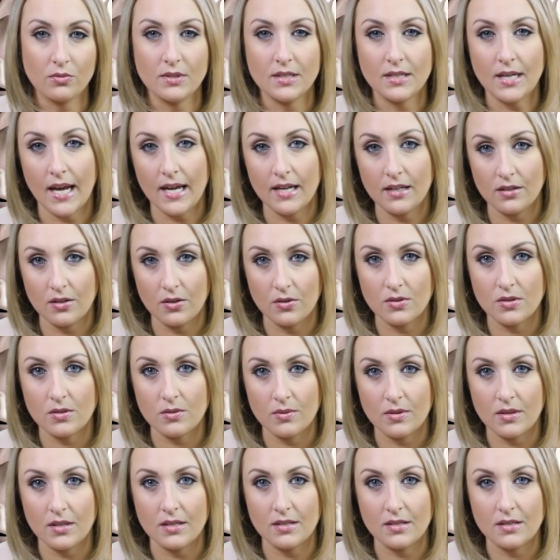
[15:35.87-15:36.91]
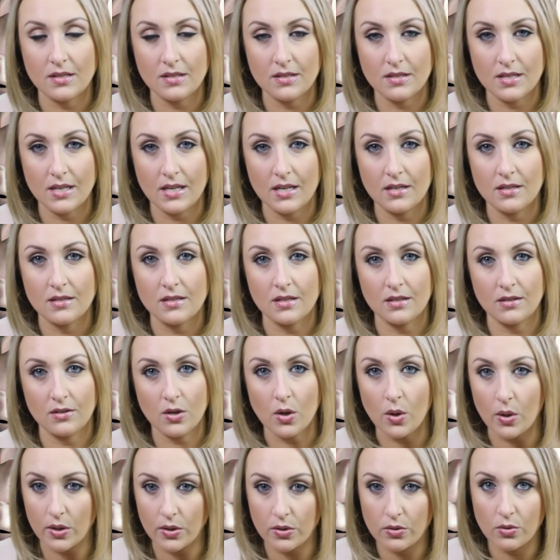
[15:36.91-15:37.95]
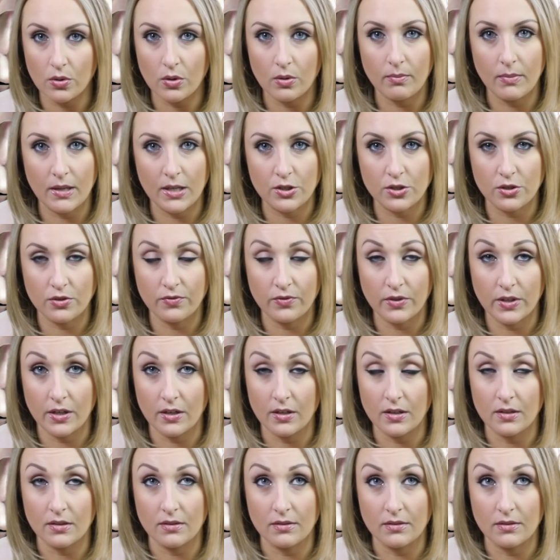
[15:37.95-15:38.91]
diagnosed with this disease and going through a major flare,